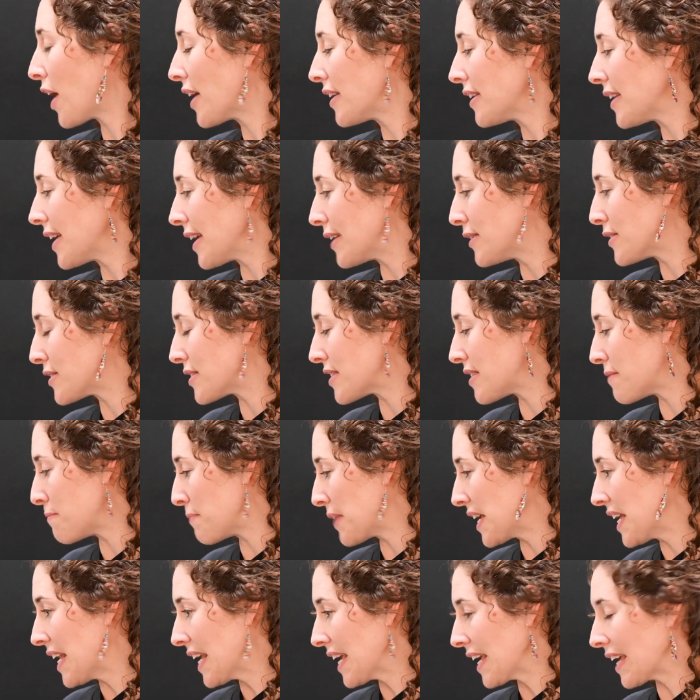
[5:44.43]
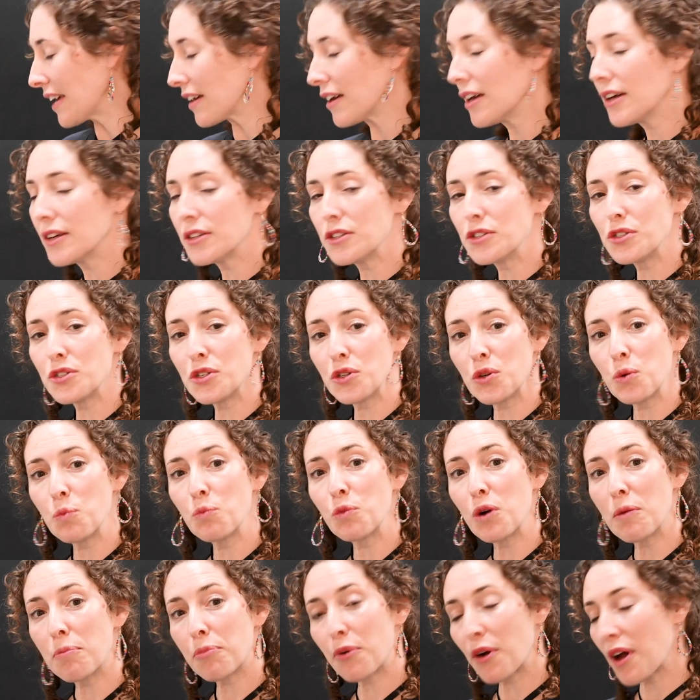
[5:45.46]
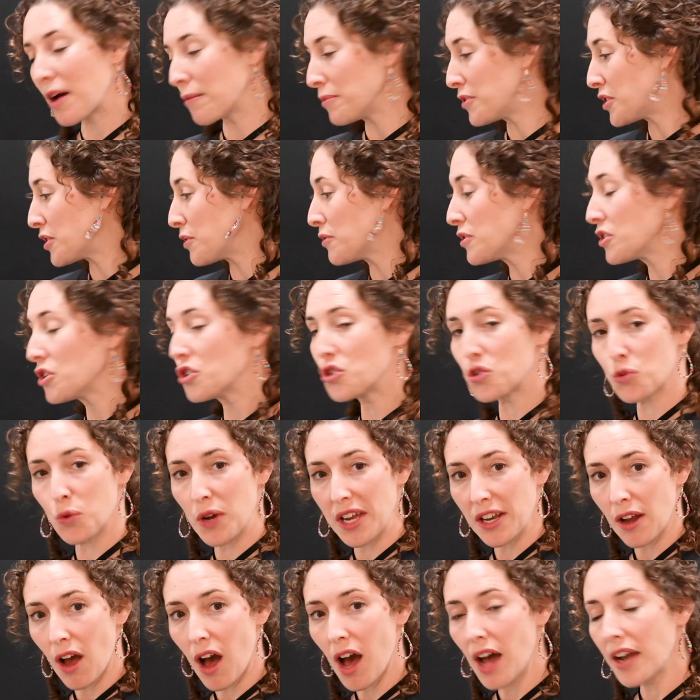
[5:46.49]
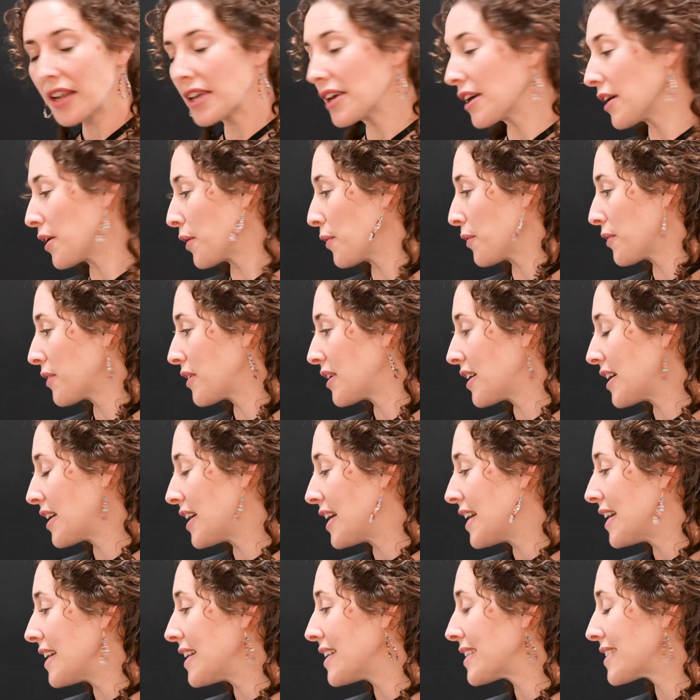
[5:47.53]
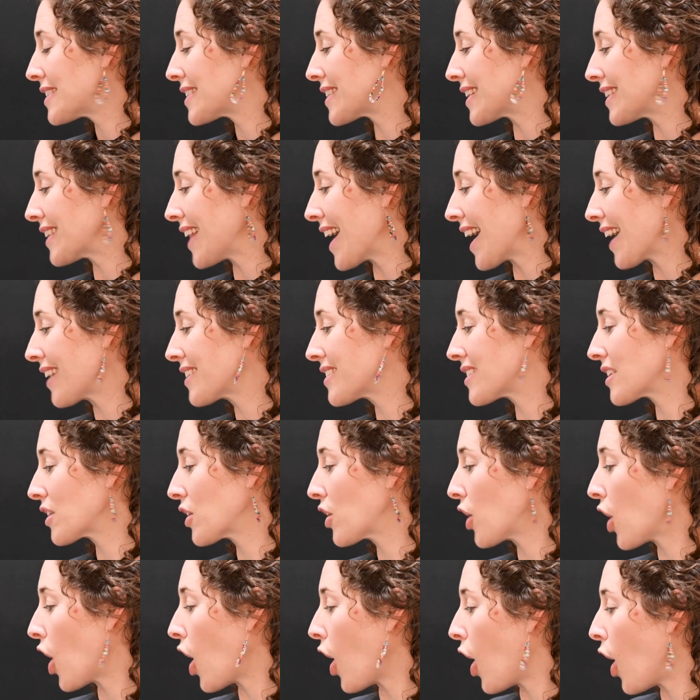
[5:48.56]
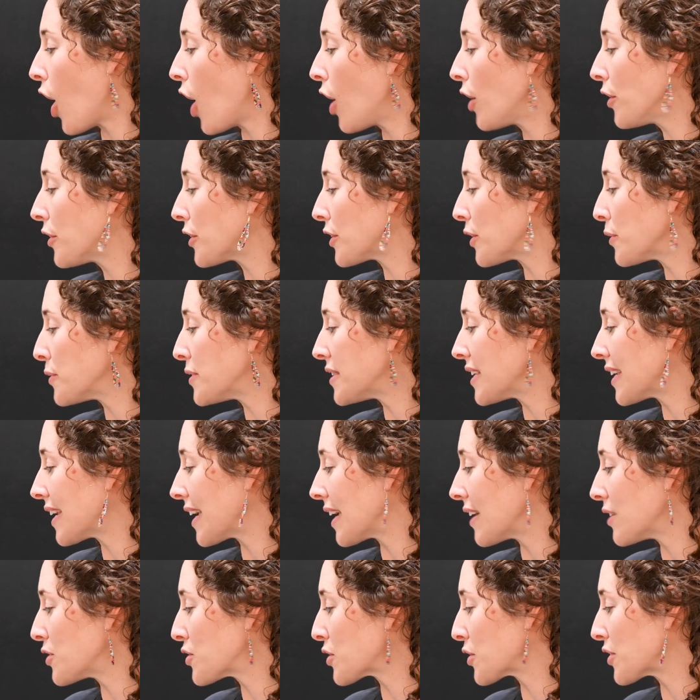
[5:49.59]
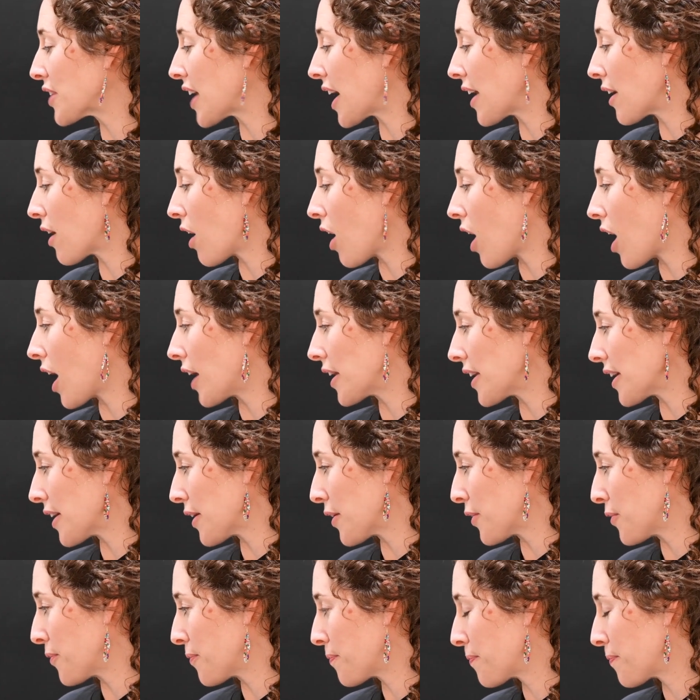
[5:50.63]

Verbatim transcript: gotten into the meeting, Zoom will prompt you to join audio. Select Call using Internet Audio.